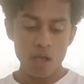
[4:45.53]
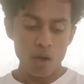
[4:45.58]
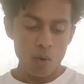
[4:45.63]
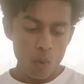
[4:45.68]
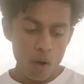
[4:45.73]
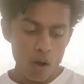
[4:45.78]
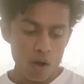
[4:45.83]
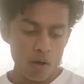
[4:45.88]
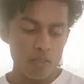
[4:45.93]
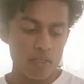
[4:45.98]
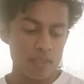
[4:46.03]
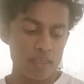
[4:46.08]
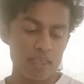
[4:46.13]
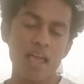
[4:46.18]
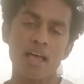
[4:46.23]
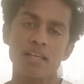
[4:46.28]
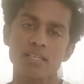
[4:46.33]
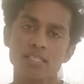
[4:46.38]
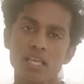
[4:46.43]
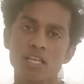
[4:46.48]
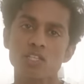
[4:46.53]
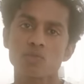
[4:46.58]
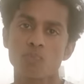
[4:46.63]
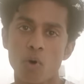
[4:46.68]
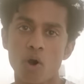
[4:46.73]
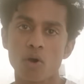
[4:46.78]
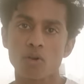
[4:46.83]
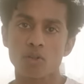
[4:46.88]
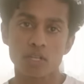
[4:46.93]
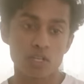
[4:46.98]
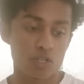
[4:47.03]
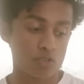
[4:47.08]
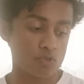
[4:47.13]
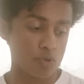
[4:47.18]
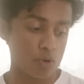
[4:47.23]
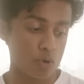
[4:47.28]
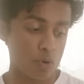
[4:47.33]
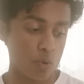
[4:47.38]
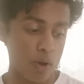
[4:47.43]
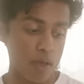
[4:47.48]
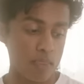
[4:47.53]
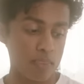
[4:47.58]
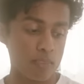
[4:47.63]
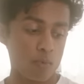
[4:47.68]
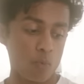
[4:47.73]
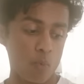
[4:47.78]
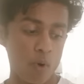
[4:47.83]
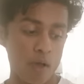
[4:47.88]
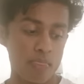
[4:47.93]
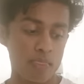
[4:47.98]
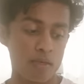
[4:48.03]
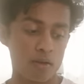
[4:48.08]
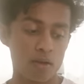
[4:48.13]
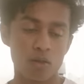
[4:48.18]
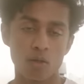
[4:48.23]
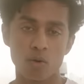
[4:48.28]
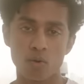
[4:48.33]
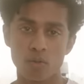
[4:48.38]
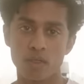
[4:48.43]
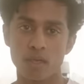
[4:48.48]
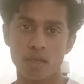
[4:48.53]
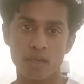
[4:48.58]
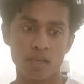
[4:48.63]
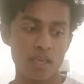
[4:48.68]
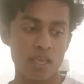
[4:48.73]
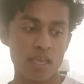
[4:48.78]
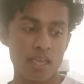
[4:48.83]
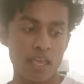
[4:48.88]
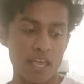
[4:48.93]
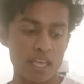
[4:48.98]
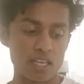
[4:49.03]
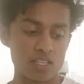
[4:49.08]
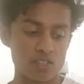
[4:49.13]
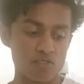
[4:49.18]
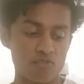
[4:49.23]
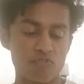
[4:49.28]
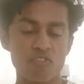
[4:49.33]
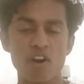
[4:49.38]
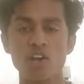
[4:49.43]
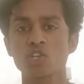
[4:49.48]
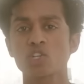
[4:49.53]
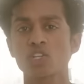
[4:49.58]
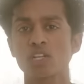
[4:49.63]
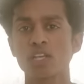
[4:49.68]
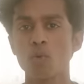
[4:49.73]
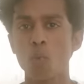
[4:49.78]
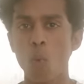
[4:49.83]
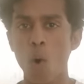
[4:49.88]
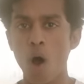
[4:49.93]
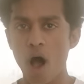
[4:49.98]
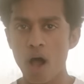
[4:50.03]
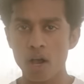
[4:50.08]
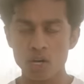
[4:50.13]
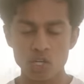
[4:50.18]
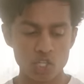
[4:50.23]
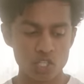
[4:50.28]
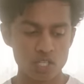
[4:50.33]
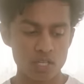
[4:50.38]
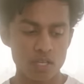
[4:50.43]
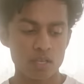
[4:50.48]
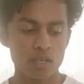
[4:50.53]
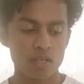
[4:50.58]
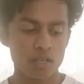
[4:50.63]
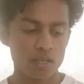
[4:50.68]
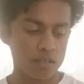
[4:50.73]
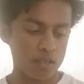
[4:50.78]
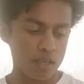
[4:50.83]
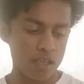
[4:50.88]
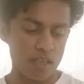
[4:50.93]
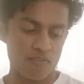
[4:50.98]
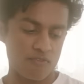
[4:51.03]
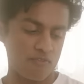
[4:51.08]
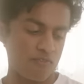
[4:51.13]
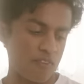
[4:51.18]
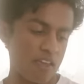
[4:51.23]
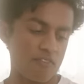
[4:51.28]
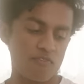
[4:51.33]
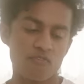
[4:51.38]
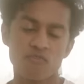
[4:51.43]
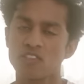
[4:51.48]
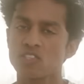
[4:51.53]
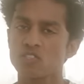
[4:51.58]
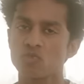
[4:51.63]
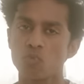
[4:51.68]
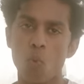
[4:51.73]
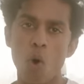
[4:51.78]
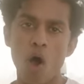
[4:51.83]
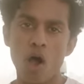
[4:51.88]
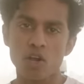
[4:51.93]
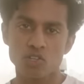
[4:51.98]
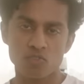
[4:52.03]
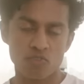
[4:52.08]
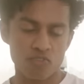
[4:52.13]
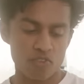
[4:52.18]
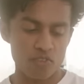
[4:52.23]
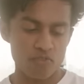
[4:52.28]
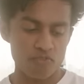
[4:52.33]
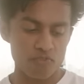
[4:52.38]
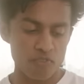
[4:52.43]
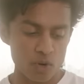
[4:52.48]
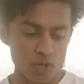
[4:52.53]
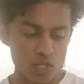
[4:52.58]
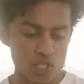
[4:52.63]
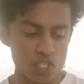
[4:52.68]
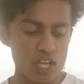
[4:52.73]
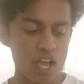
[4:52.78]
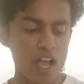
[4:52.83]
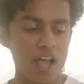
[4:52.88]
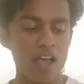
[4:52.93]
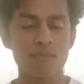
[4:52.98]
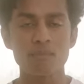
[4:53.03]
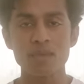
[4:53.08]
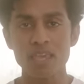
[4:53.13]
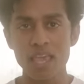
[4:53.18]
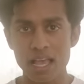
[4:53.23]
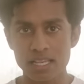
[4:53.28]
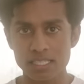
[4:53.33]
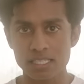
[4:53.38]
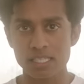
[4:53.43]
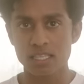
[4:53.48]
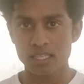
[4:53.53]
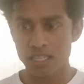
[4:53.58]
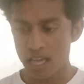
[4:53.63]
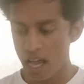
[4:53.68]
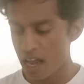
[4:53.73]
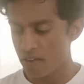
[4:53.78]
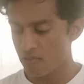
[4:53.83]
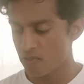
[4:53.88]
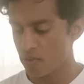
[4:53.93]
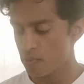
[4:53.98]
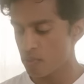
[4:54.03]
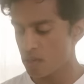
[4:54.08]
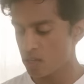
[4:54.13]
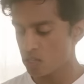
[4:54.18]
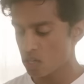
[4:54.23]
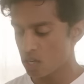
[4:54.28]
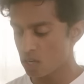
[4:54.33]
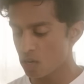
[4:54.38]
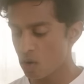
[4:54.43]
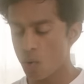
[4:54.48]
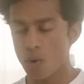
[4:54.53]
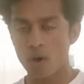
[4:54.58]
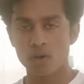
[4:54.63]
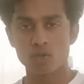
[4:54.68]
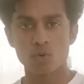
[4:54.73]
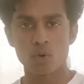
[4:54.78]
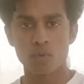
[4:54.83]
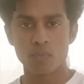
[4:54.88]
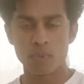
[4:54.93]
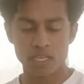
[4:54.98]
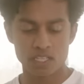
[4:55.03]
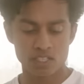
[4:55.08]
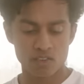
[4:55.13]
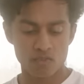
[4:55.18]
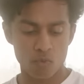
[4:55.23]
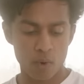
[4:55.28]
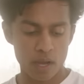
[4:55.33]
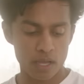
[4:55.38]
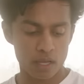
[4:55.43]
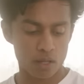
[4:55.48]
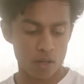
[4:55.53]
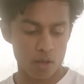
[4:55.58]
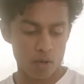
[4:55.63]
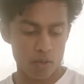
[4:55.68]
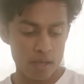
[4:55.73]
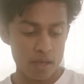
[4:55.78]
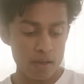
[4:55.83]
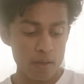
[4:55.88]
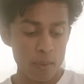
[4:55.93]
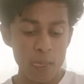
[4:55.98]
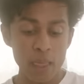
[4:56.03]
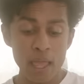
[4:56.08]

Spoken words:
Well, yes, that's partly true when the clothing is freshly washed. If it's washed for the first time, yes, the dye from this can go onto a piece of white clothing.